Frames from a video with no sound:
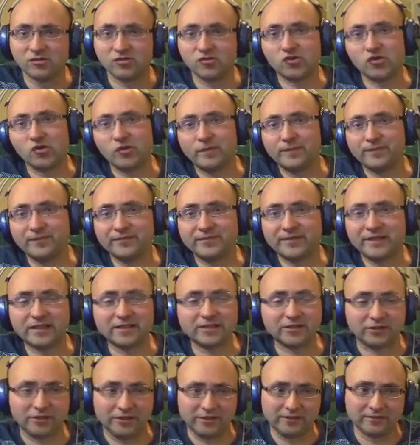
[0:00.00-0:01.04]
So
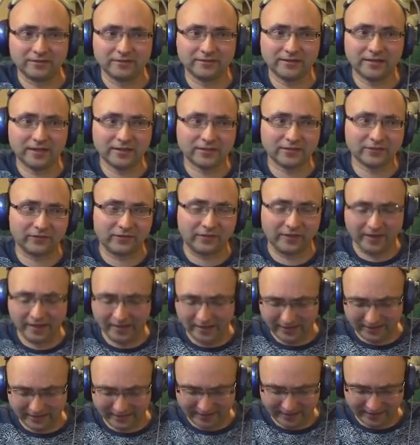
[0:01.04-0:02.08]
that's good. That's
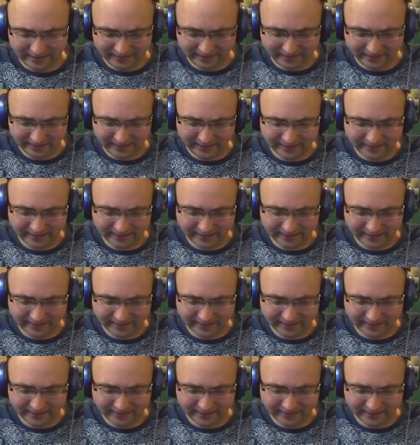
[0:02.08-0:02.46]
fine, dandy.